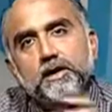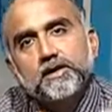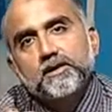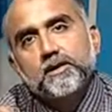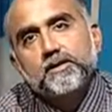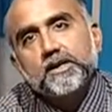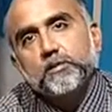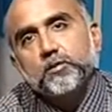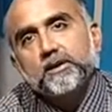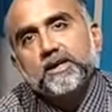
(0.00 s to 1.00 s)
has come
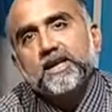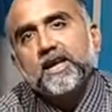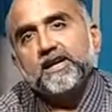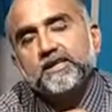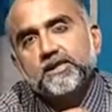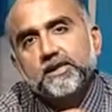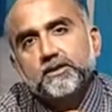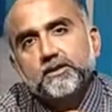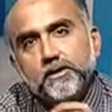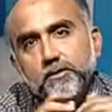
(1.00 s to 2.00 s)
down to a decline
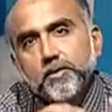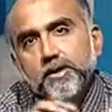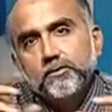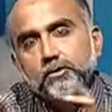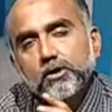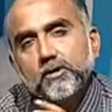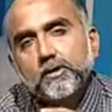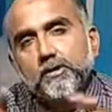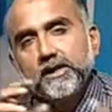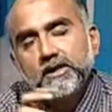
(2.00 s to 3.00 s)
stage. Remember, I was talking
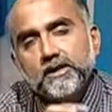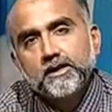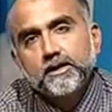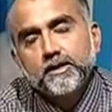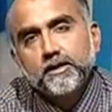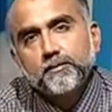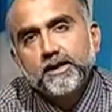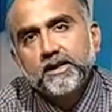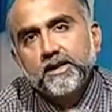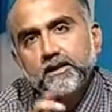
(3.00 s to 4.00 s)
about that
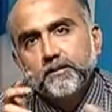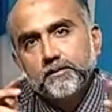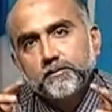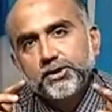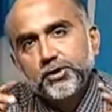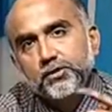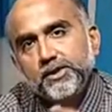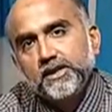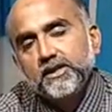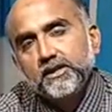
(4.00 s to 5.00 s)
beginning, maturity.